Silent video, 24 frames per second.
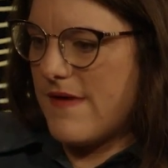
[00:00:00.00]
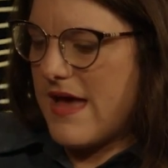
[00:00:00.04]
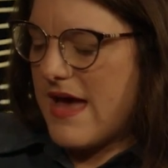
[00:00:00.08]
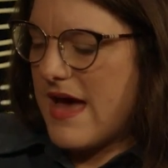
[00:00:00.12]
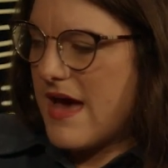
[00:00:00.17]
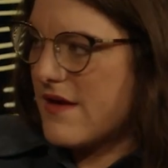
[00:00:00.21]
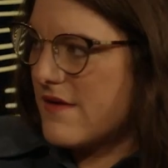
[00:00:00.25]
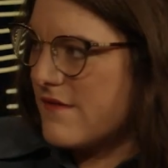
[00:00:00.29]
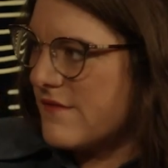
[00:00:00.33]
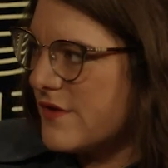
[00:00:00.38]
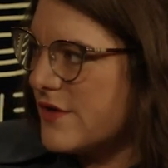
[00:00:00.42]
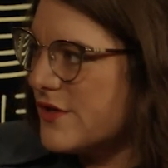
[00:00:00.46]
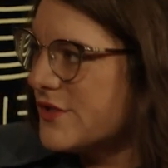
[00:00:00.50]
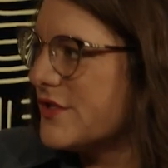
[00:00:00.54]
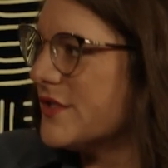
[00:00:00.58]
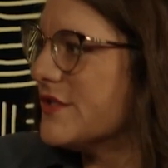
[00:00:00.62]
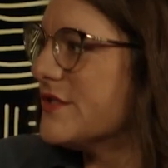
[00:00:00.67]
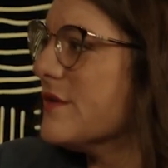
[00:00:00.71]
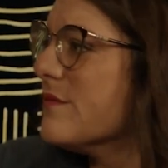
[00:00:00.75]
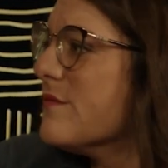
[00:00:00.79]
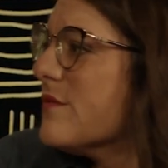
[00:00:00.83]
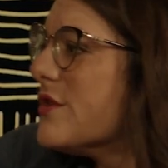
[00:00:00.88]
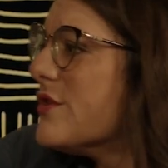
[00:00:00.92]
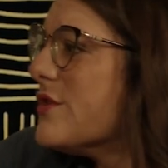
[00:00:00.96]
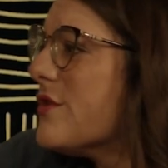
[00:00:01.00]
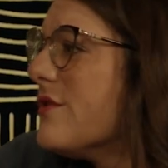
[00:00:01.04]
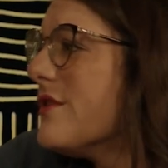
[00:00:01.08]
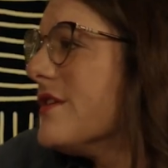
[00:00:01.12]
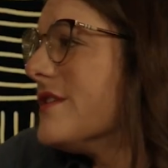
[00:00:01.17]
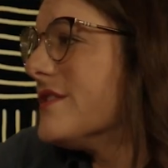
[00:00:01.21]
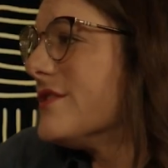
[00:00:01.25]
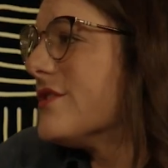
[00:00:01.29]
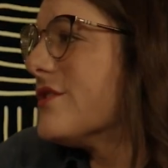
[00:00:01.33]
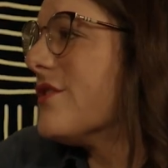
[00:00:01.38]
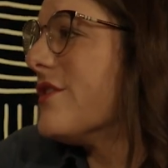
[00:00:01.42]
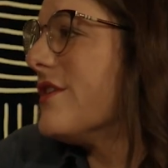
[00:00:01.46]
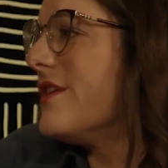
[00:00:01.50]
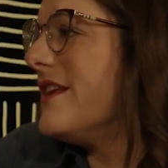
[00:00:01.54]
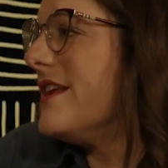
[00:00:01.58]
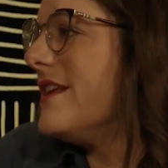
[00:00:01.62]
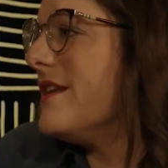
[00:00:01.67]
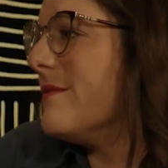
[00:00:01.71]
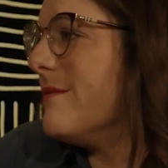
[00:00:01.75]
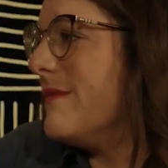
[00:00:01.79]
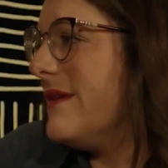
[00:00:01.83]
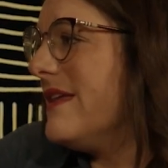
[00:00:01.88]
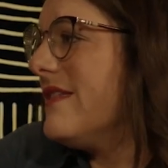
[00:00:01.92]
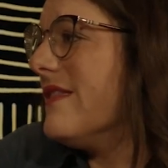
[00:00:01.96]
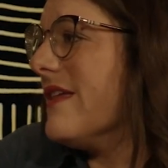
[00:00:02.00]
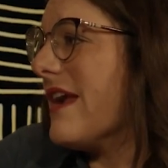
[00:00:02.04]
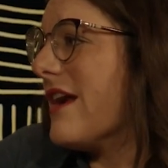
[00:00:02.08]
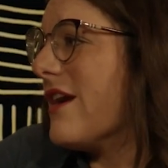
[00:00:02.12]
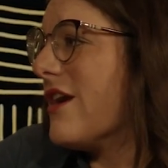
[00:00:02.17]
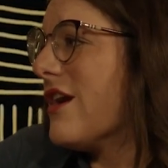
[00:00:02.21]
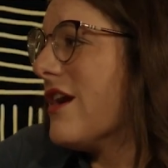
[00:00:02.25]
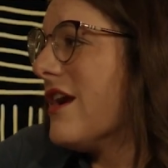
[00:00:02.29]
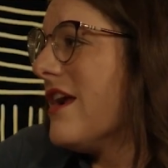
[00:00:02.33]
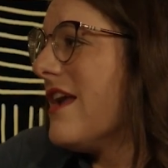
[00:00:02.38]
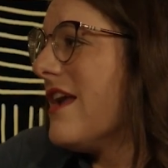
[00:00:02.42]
out of their system that don't necessarily need to be there.